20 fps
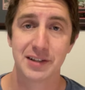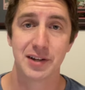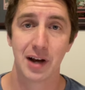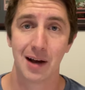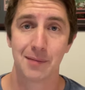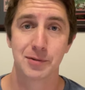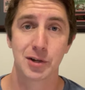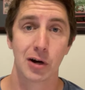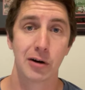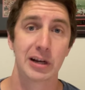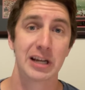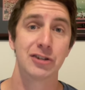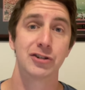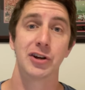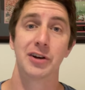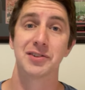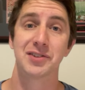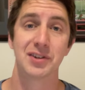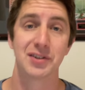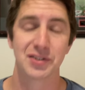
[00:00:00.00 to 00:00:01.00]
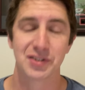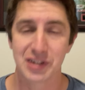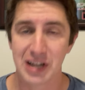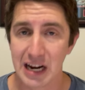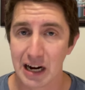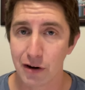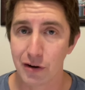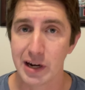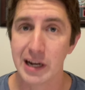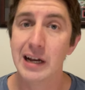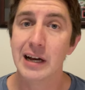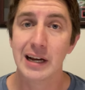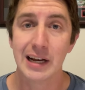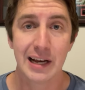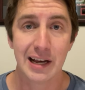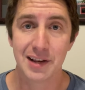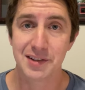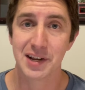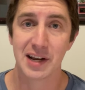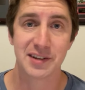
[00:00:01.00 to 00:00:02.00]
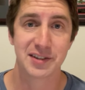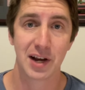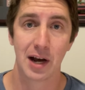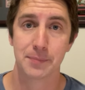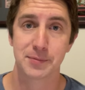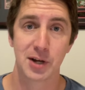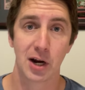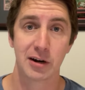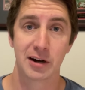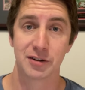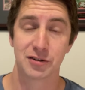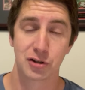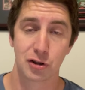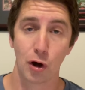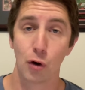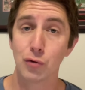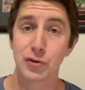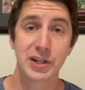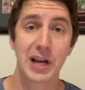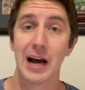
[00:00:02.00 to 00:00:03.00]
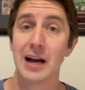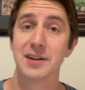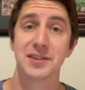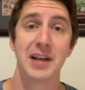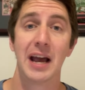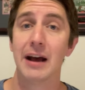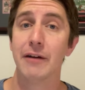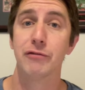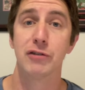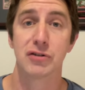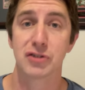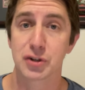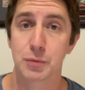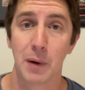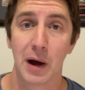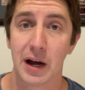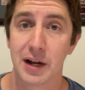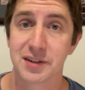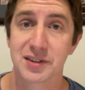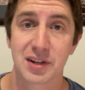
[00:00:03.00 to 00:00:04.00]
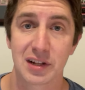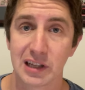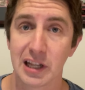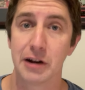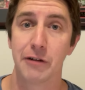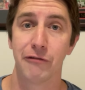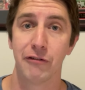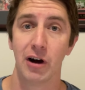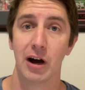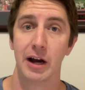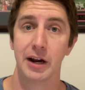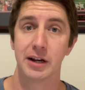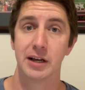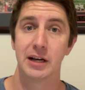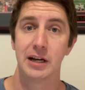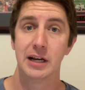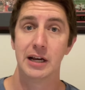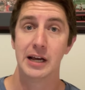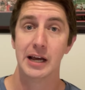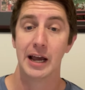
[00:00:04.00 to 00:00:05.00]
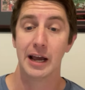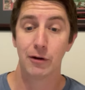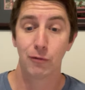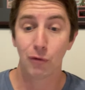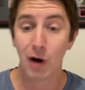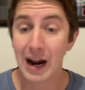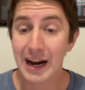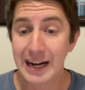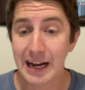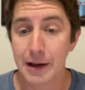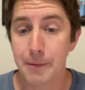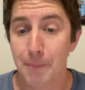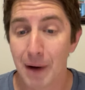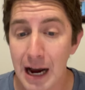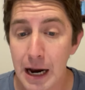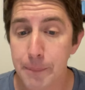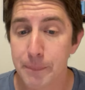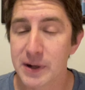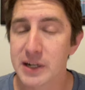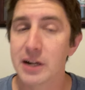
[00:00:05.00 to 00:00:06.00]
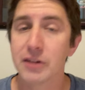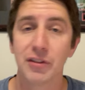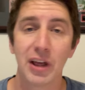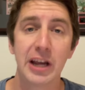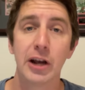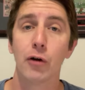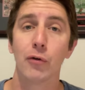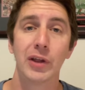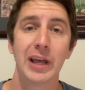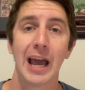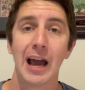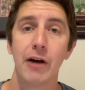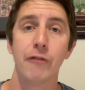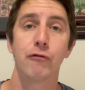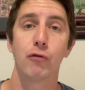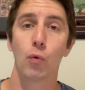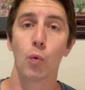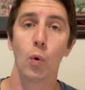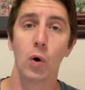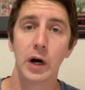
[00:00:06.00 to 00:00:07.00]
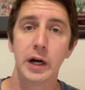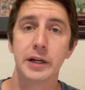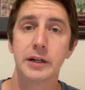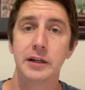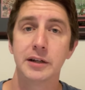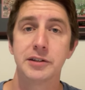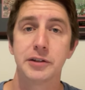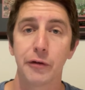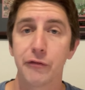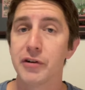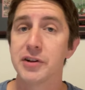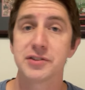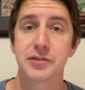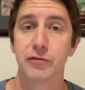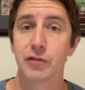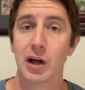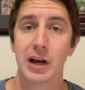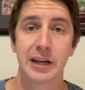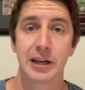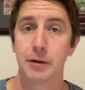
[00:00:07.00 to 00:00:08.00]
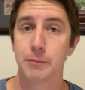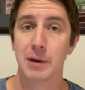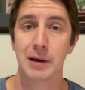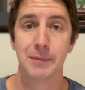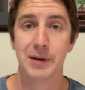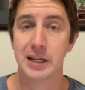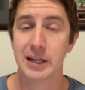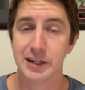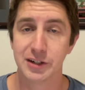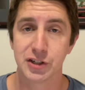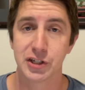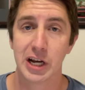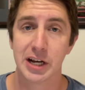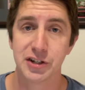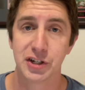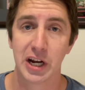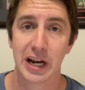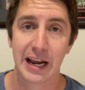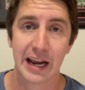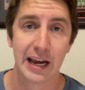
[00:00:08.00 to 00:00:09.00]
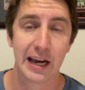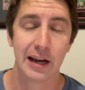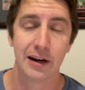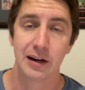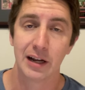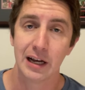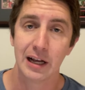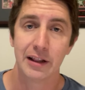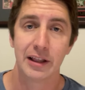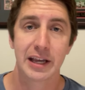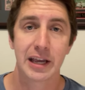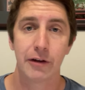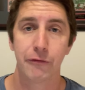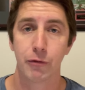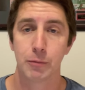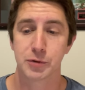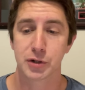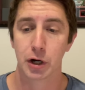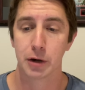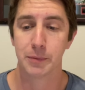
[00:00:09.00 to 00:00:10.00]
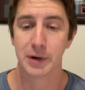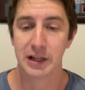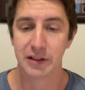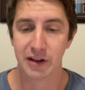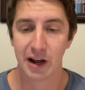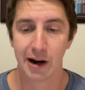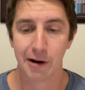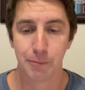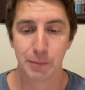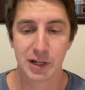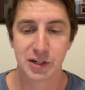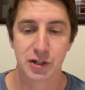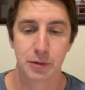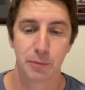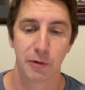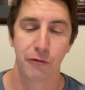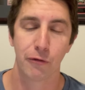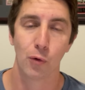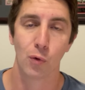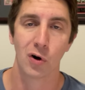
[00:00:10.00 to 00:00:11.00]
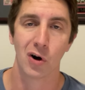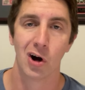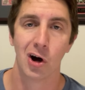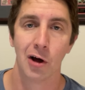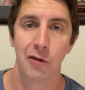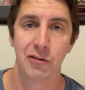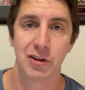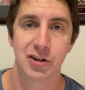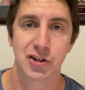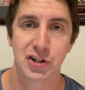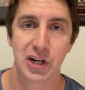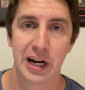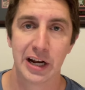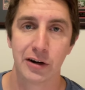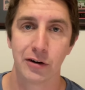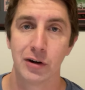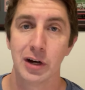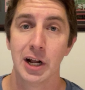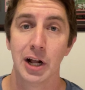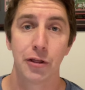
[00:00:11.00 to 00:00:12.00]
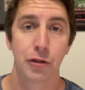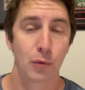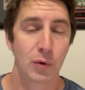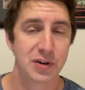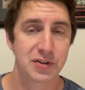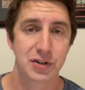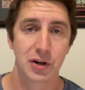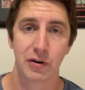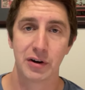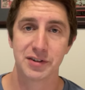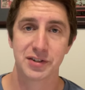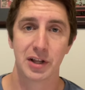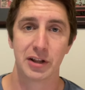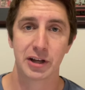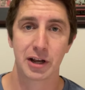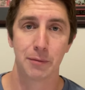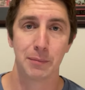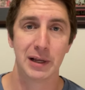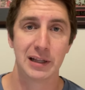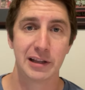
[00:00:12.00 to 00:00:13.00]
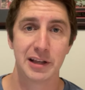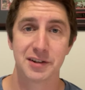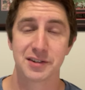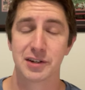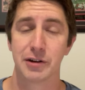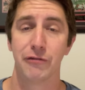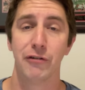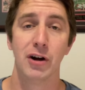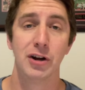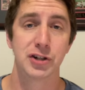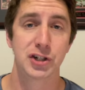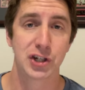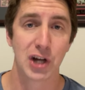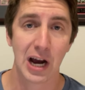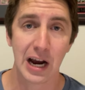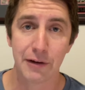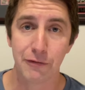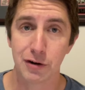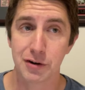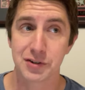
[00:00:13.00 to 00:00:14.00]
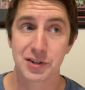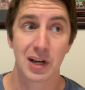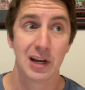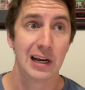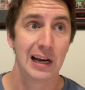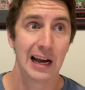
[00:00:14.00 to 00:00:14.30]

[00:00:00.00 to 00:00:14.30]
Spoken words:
top target. Justice Terry is a top target. So those guys have their spots solidified. And right now, in my opinion, they only have one defensive line commitment, and J.J. Hand, the kid from Germany that I mentioned before on this channel, 3-star, he's on the commit list. Stephon Shivers,